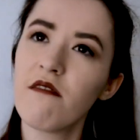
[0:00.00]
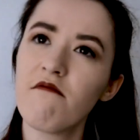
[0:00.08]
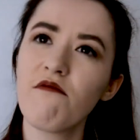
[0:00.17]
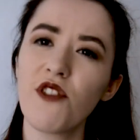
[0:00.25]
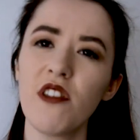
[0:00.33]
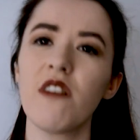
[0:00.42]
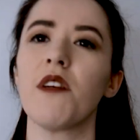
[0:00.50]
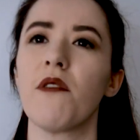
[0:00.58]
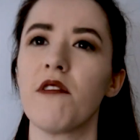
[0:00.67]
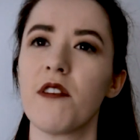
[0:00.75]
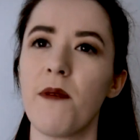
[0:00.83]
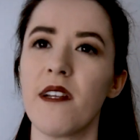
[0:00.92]
Do you know anyone
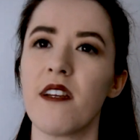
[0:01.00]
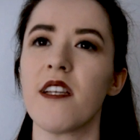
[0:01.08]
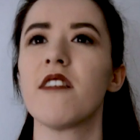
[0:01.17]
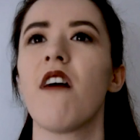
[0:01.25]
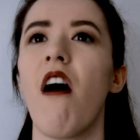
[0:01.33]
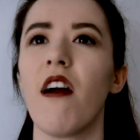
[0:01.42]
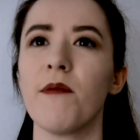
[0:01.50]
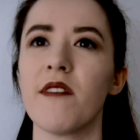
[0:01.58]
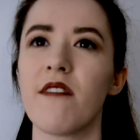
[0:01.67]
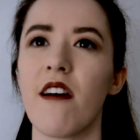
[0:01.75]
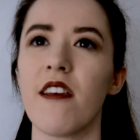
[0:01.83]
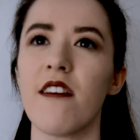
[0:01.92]
who spent any time
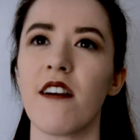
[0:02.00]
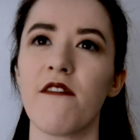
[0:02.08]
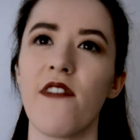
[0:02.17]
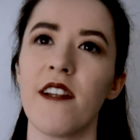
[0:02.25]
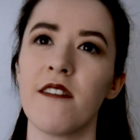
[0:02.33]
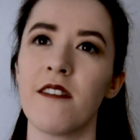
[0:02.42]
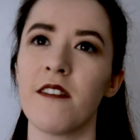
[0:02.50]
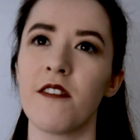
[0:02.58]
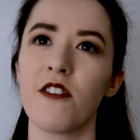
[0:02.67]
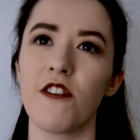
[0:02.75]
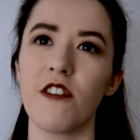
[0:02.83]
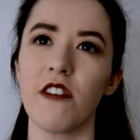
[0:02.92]
inside a Young Offenders
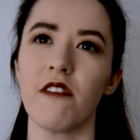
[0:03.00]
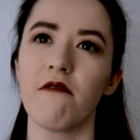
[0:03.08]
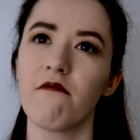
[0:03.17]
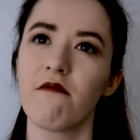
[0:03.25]
Institute?